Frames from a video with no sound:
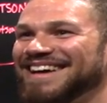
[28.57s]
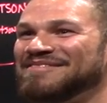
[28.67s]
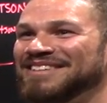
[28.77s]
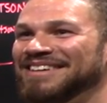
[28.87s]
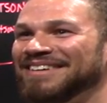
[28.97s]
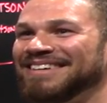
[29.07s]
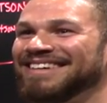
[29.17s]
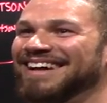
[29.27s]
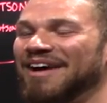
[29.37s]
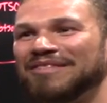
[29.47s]
type of deal.
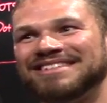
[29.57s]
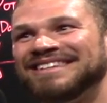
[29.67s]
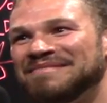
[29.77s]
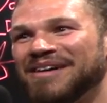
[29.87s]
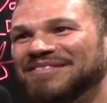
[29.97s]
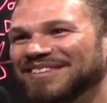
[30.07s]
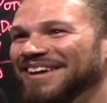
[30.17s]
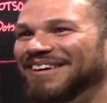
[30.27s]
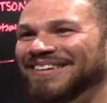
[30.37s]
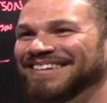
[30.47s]
Yeah. I wasn't in my
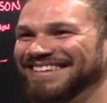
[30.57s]
flow.